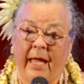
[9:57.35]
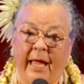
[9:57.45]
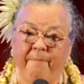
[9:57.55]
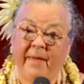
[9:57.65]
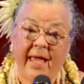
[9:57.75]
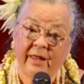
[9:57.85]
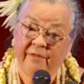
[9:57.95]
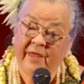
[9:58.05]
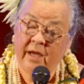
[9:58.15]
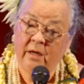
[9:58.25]
And back
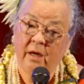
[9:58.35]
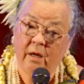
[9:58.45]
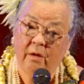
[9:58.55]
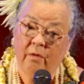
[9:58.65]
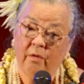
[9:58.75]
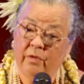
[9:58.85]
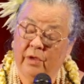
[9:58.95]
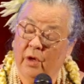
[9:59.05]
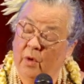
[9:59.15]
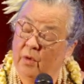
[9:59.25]
then,
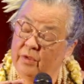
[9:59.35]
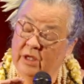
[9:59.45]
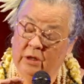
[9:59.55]
the